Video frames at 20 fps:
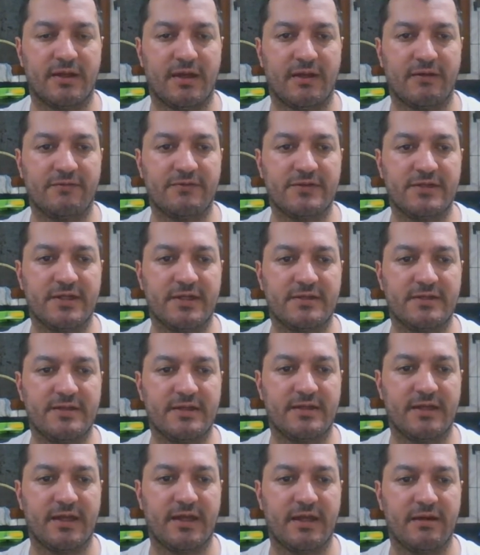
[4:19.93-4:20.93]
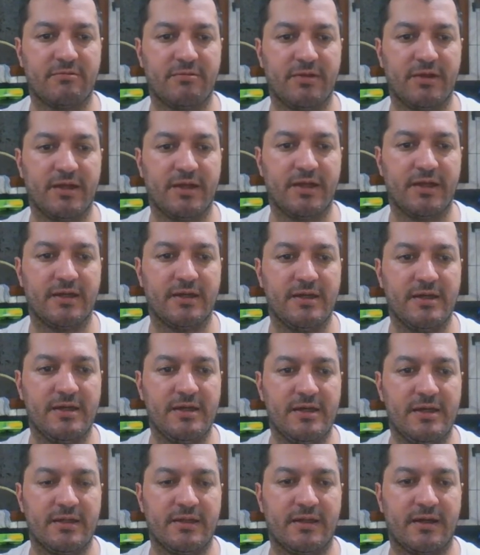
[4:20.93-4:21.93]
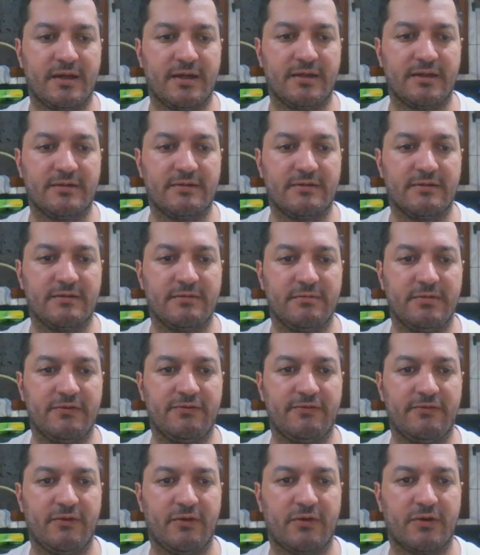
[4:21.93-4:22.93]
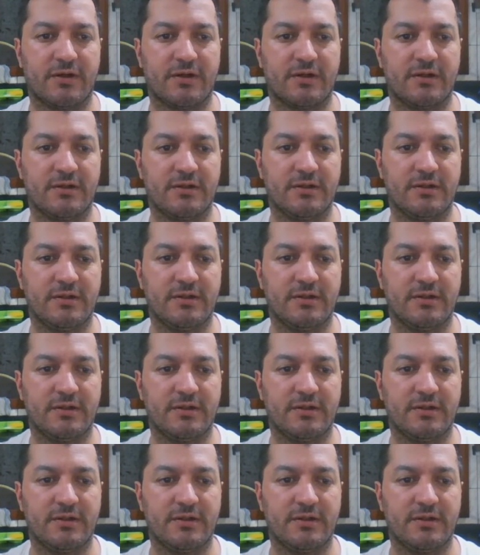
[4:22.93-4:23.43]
f6 then I can play knight b4,